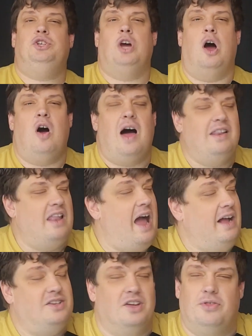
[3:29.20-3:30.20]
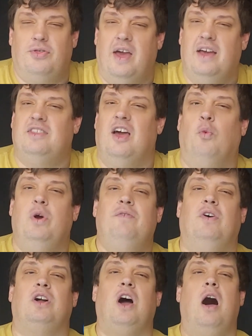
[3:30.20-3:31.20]
y'all, I like to think that we've
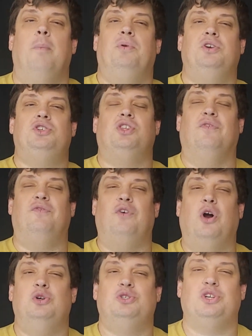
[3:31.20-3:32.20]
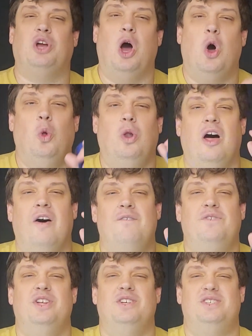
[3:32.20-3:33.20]
accomplished the first goal
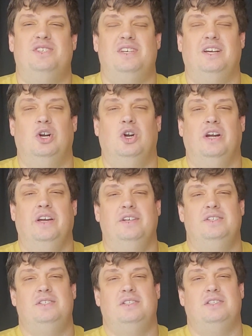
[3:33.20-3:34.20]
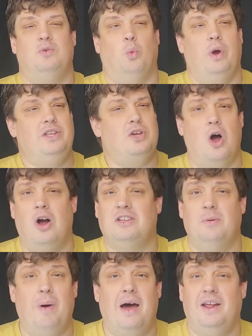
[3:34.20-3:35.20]
of this series. We talked
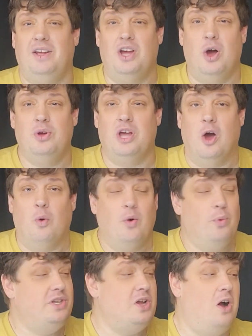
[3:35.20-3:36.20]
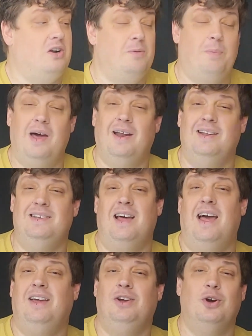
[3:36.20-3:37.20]
about a yo-yo, and we talked about a
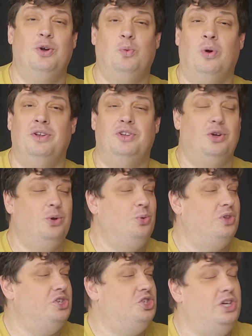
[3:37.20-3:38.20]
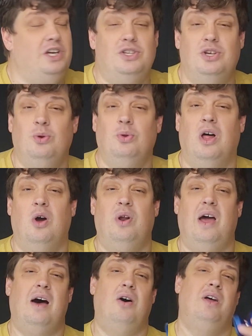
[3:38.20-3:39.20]
dang good one too, the G2
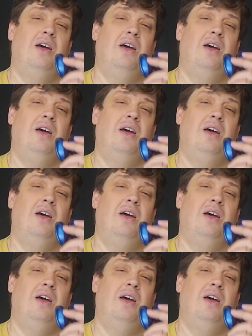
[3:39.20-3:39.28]
Loadout.